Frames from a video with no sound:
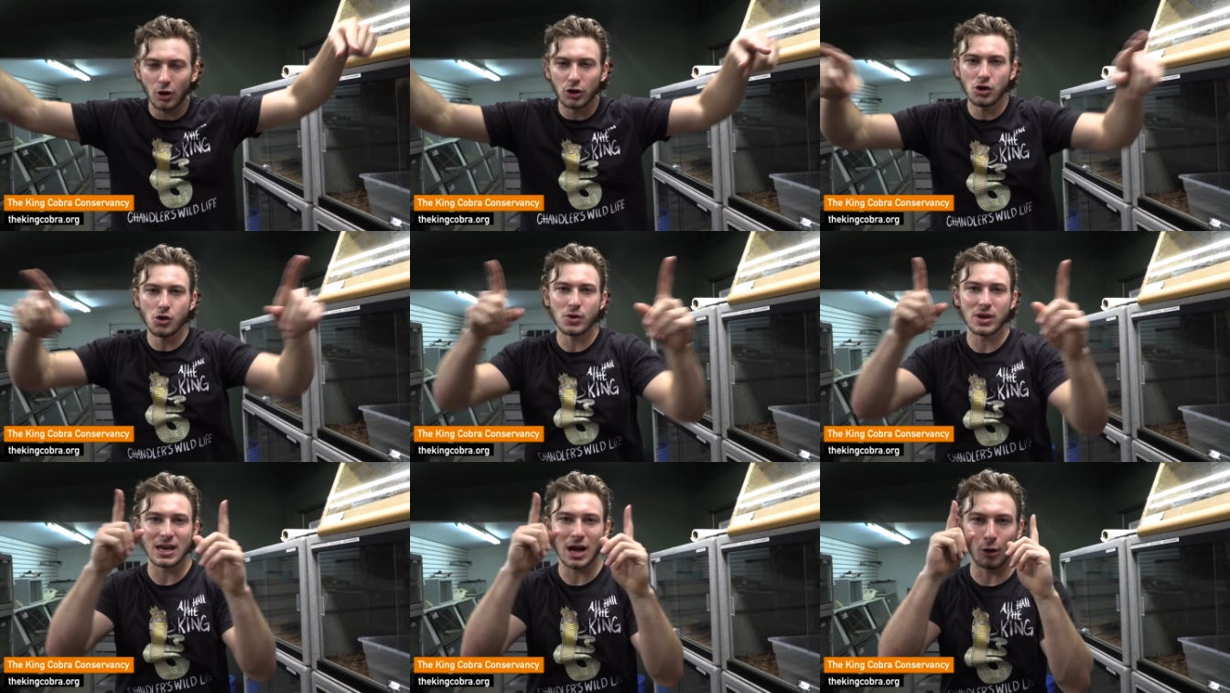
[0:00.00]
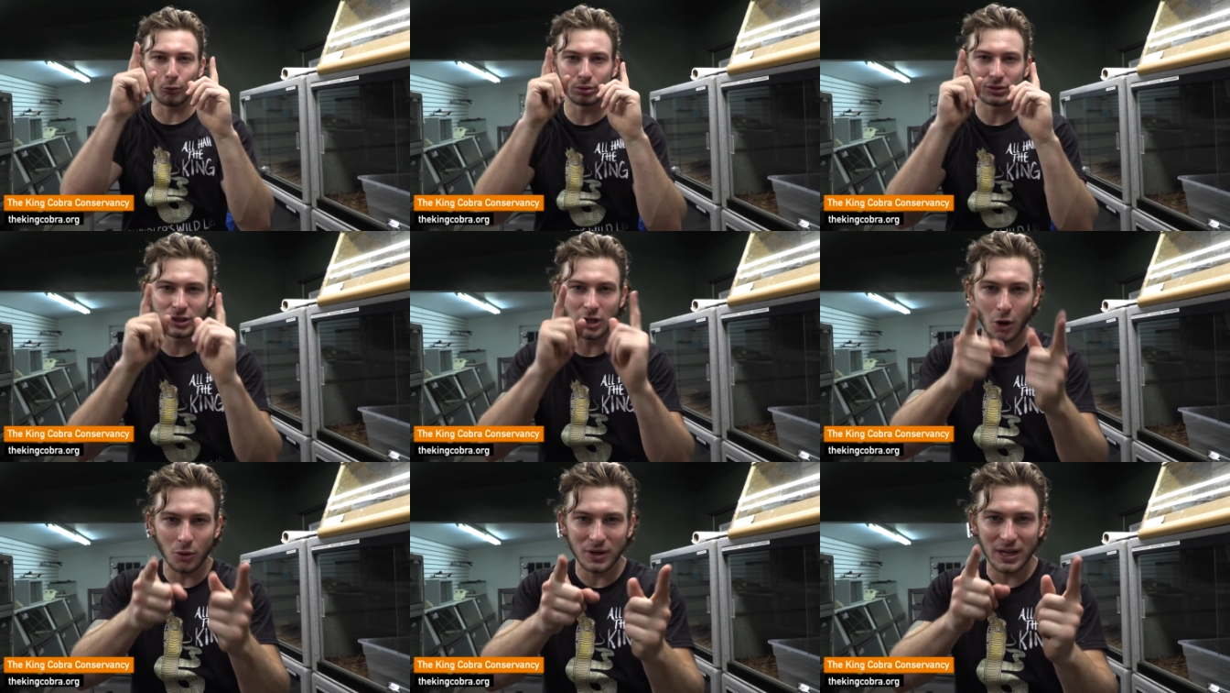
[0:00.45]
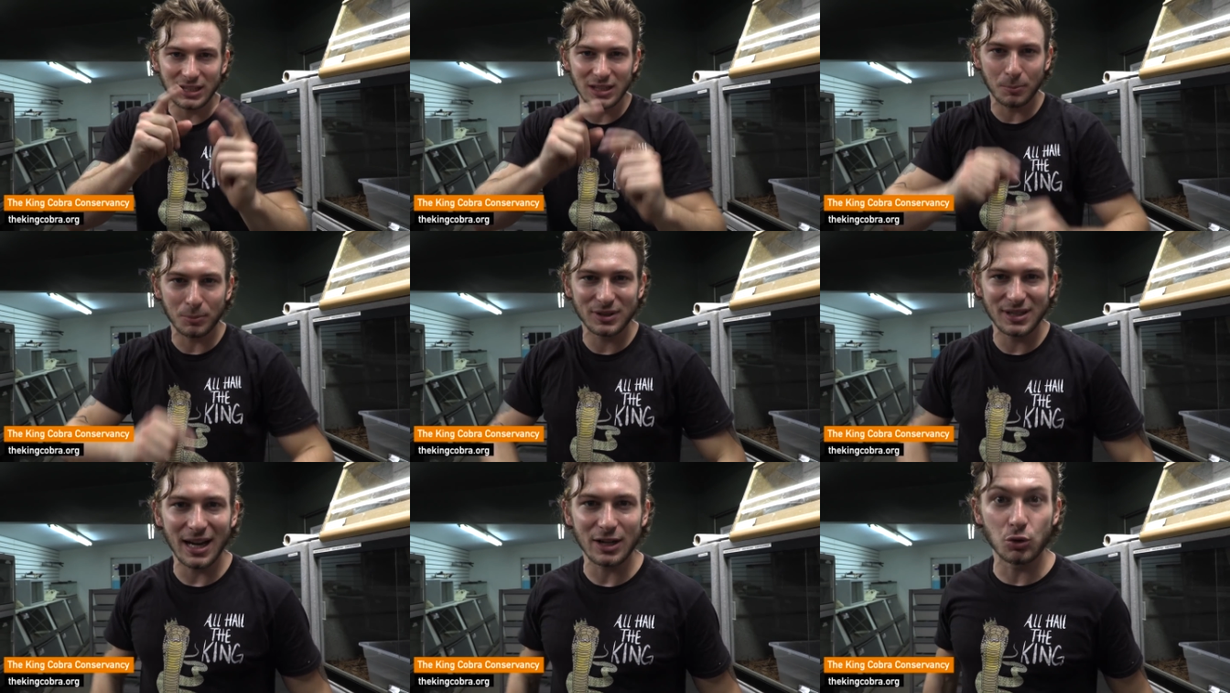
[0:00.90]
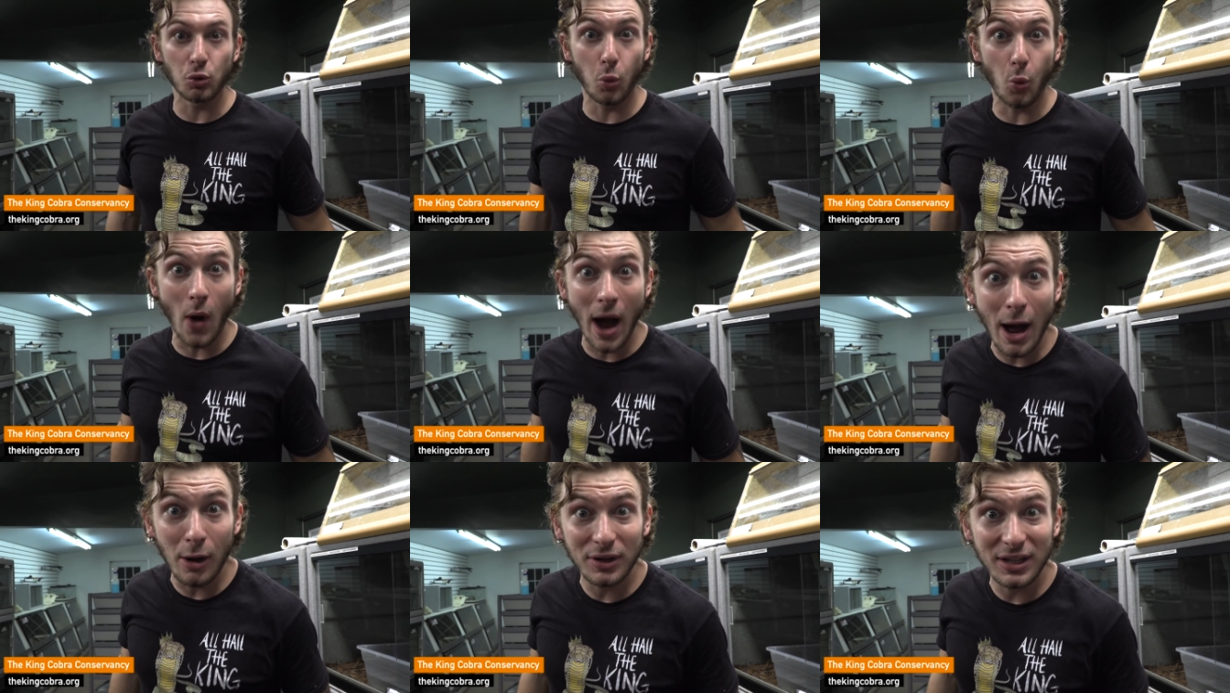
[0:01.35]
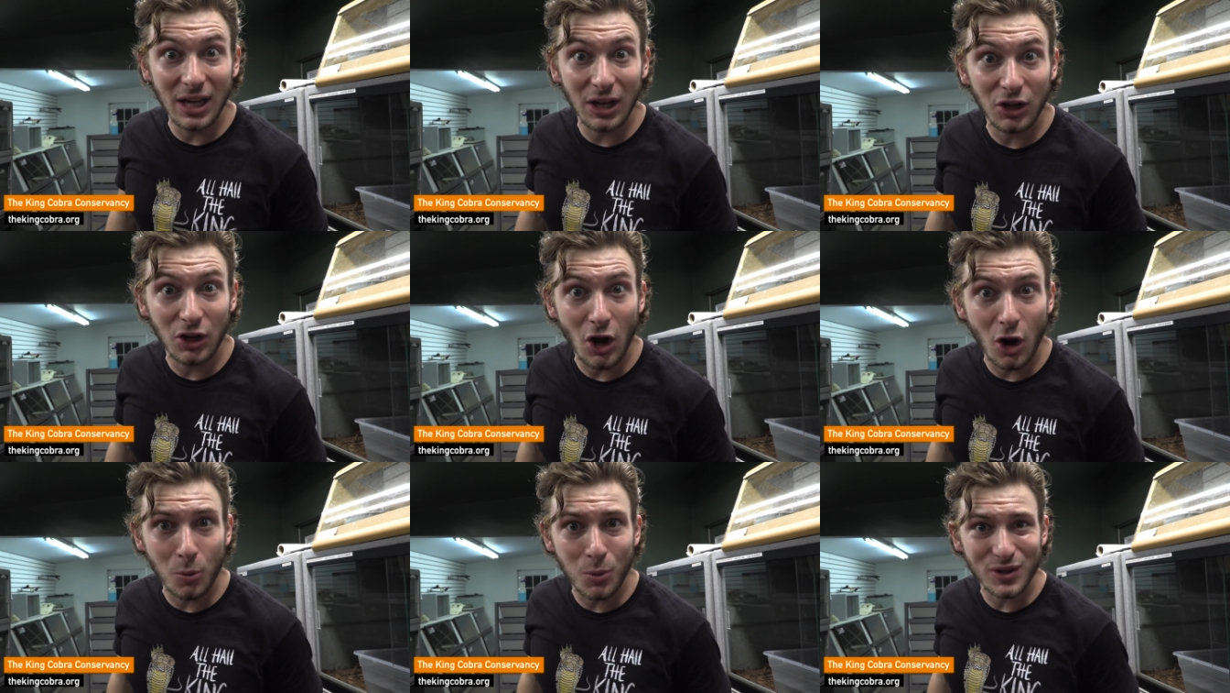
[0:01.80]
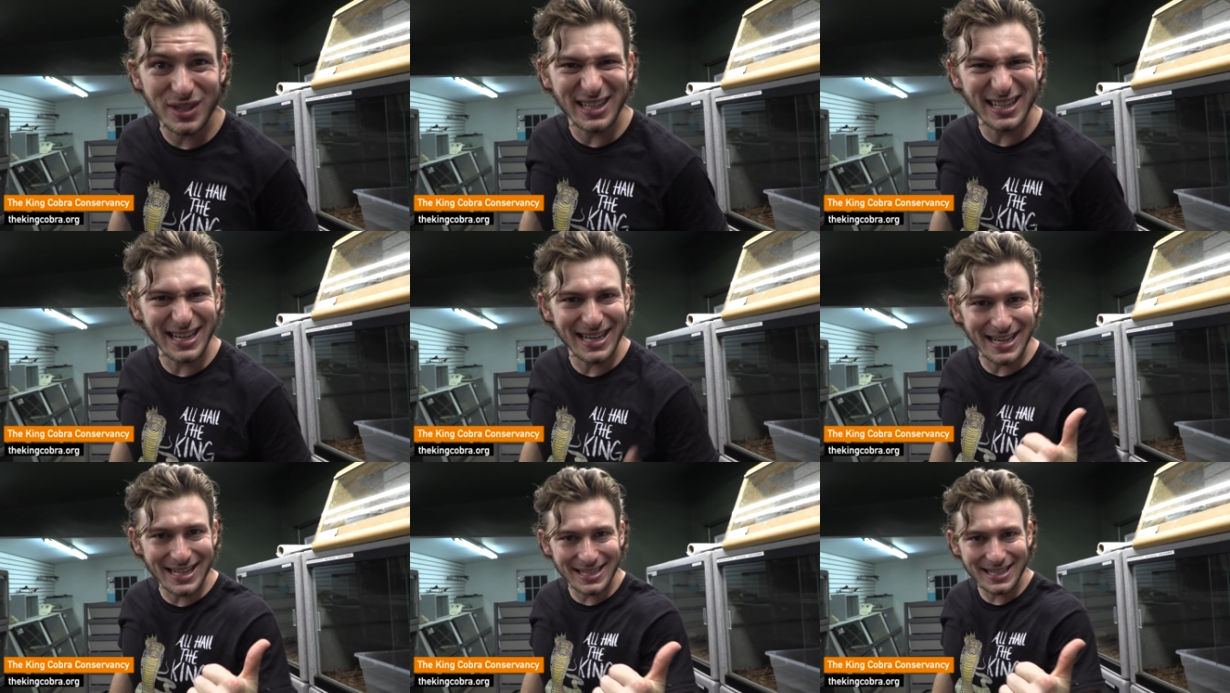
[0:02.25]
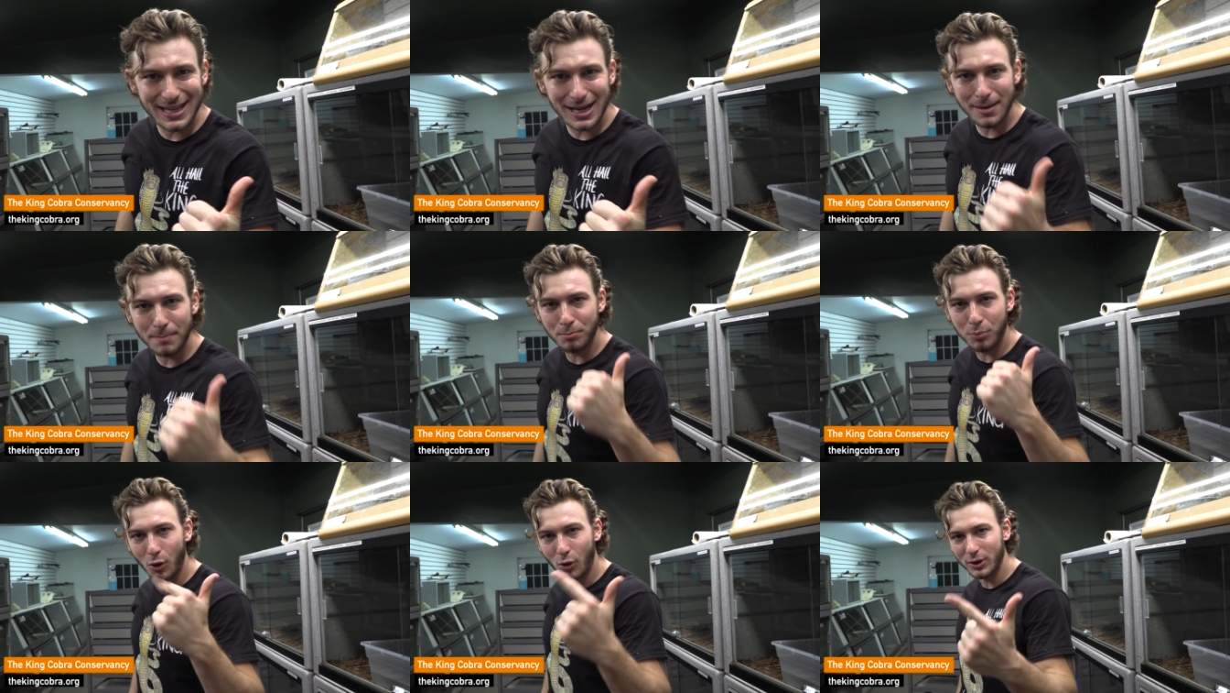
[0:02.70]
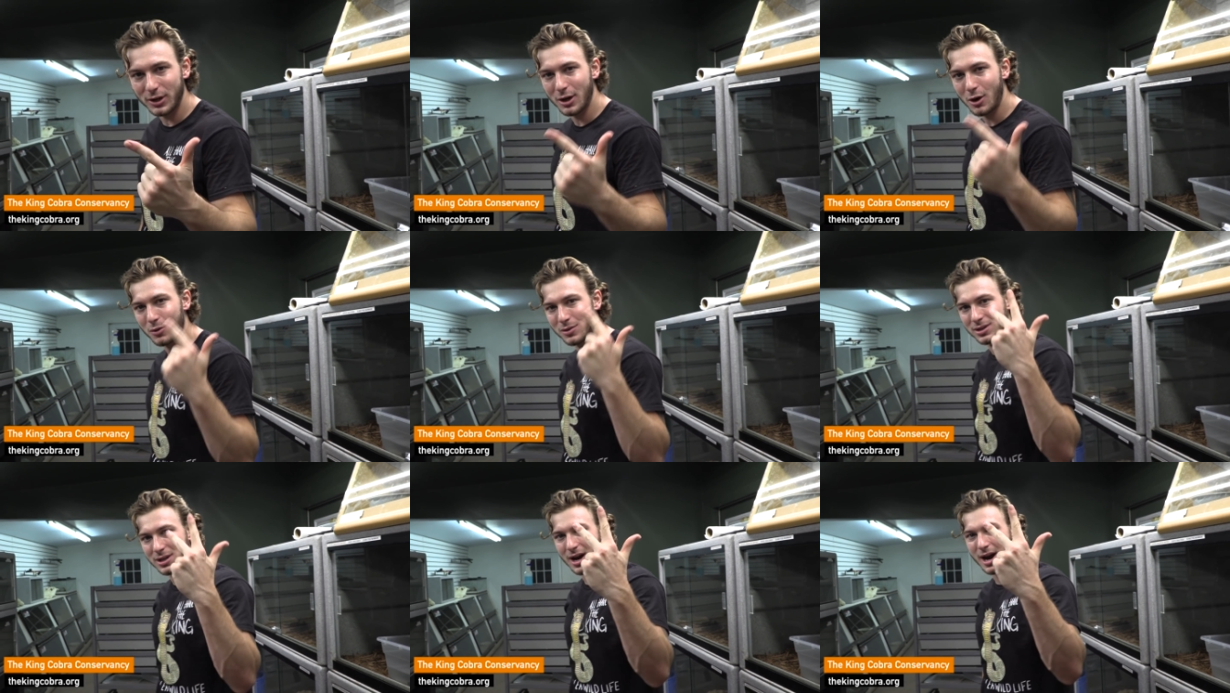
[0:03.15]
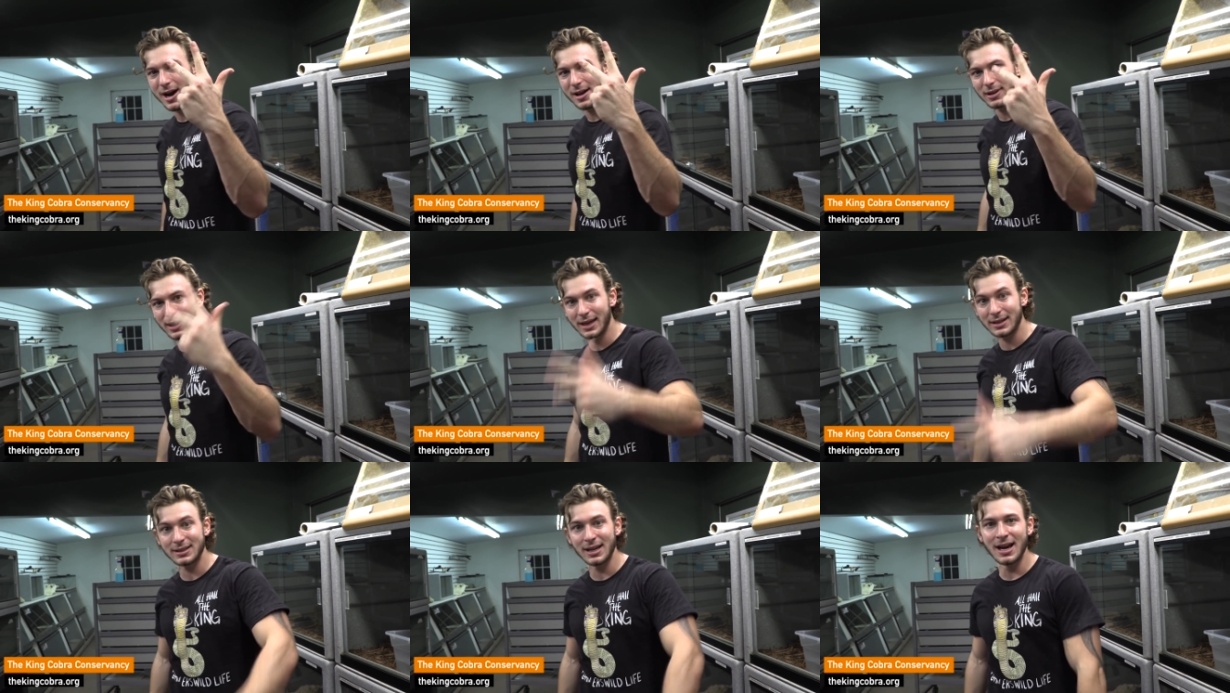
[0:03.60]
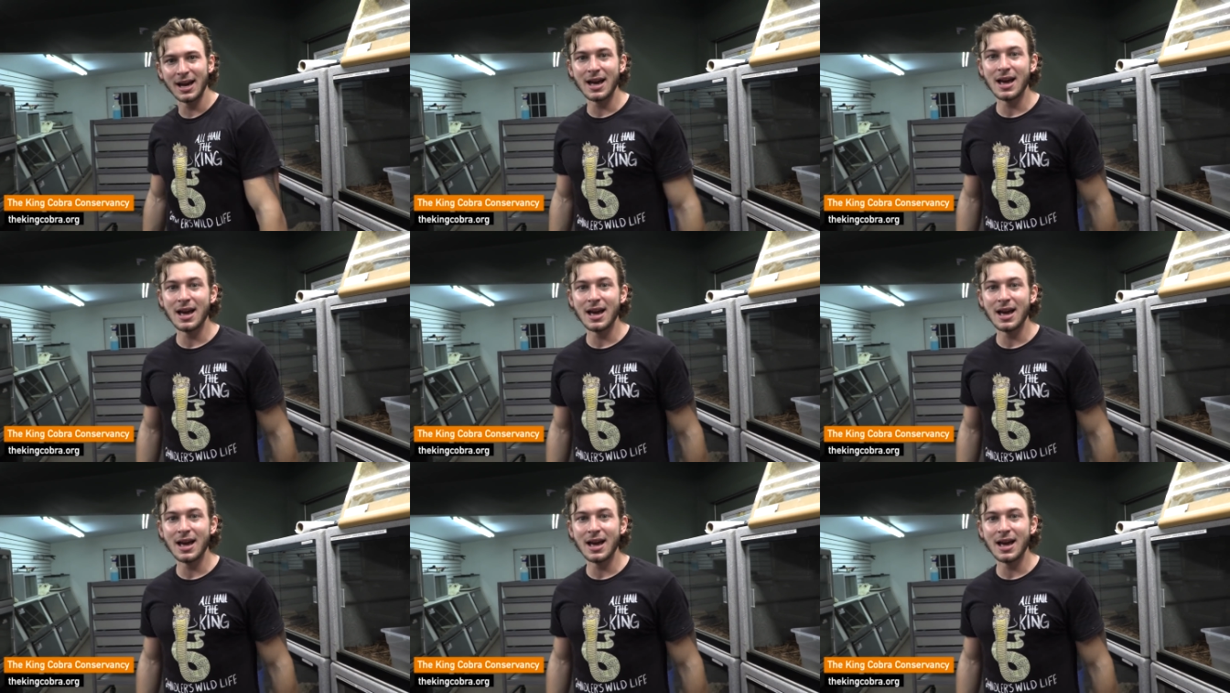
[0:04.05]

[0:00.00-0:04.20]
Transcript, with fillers: You can help donate to protect wild King Cobras in India, Borneo, and Thailand.